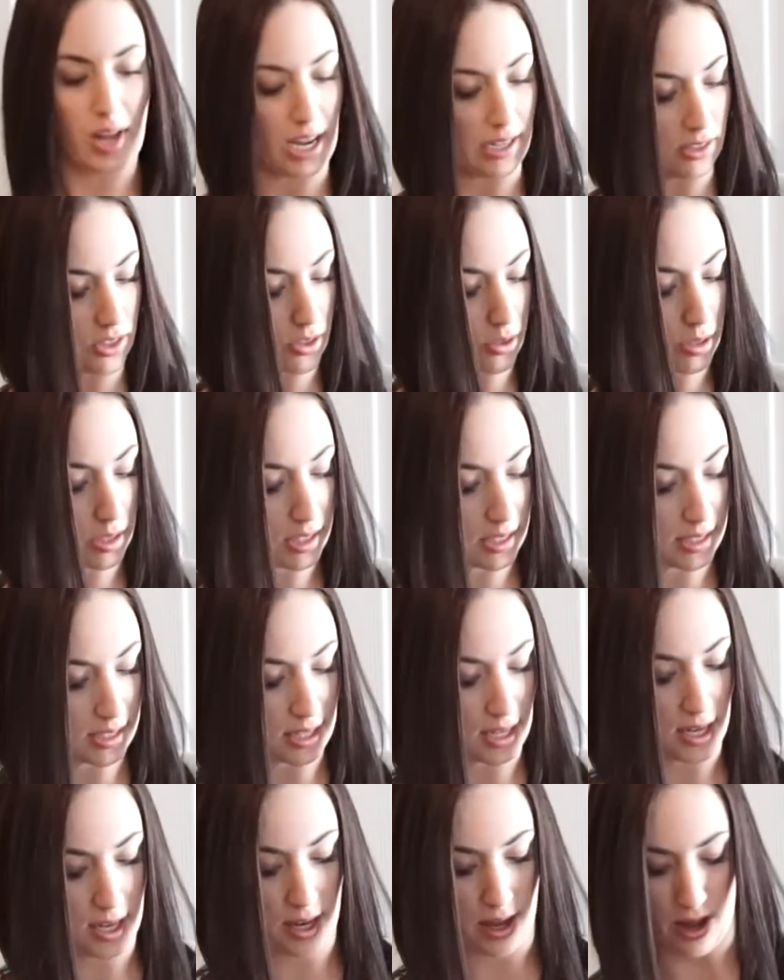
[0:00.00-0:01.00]
As you can
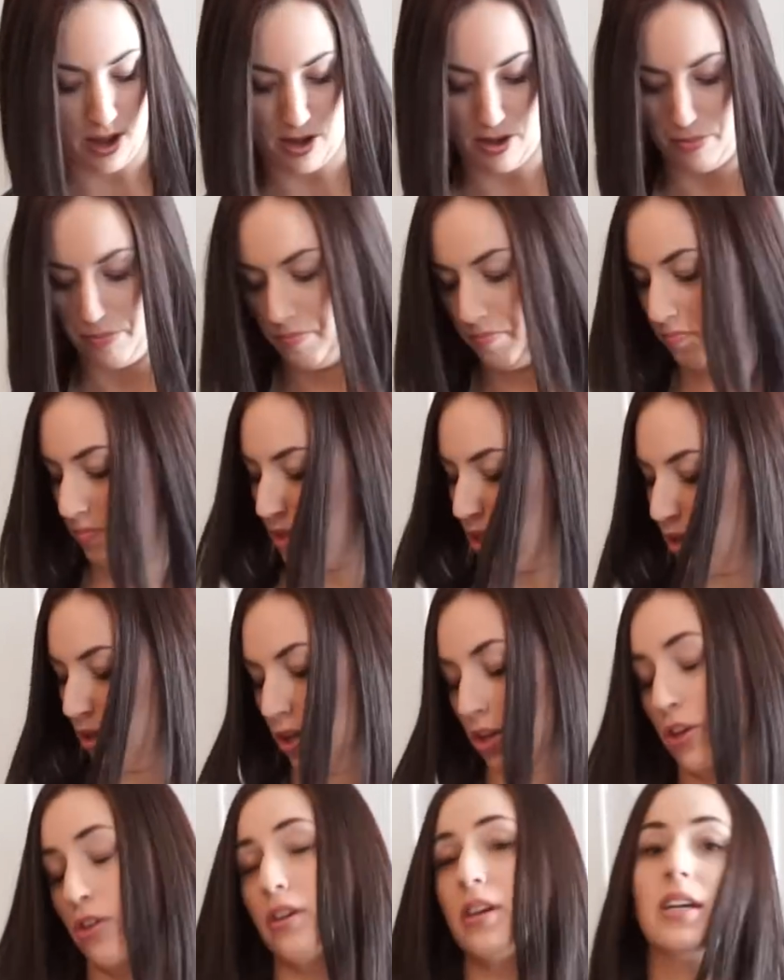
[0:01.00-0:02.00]
see, um,
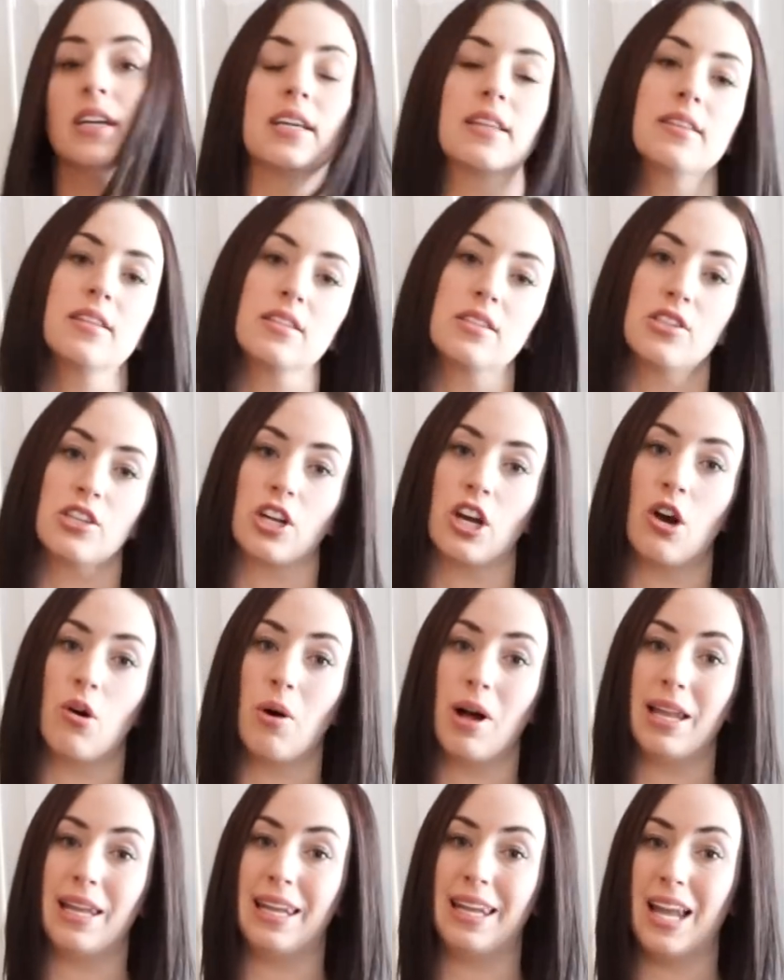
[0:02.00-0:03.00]
you can get this to go
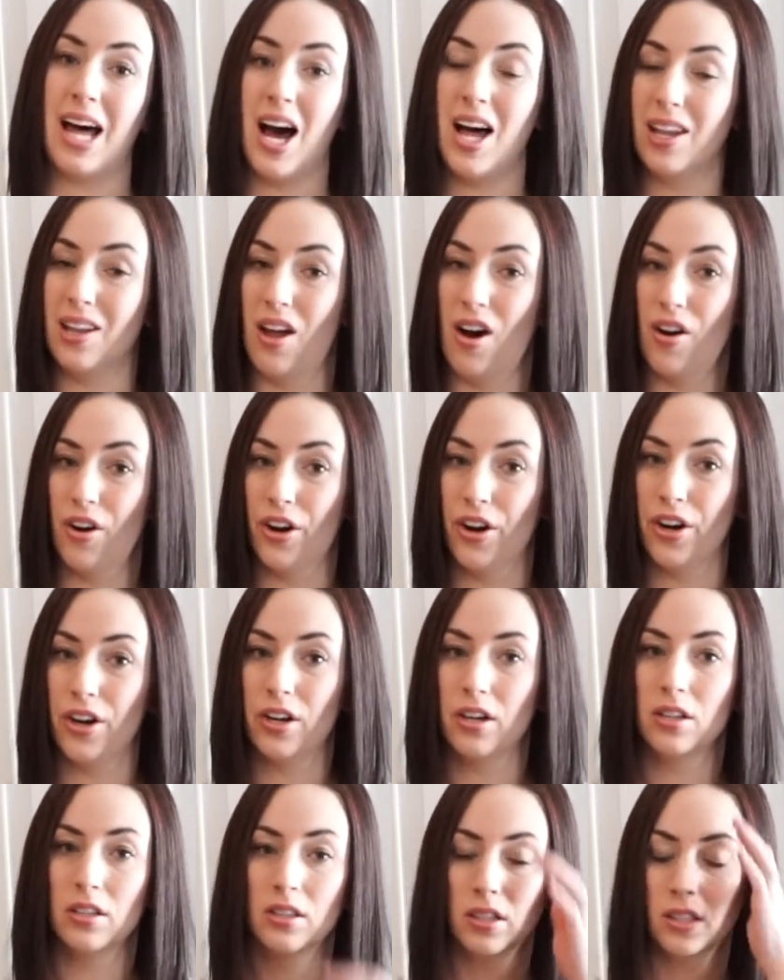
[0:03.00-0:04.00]
a lot
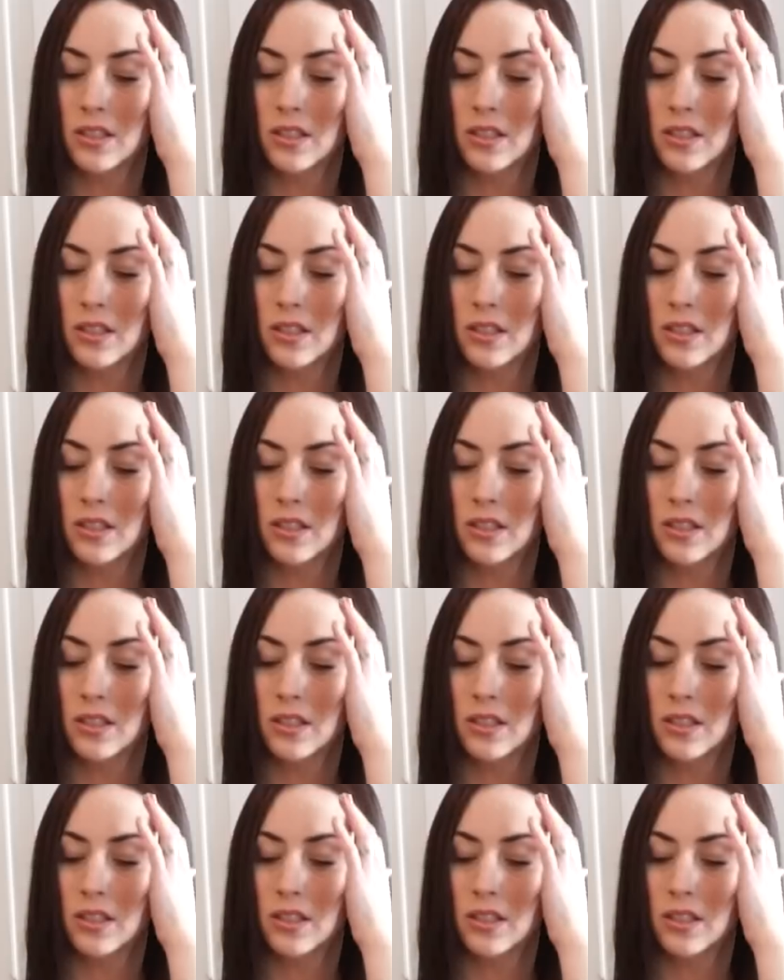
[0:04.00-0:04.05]
longer.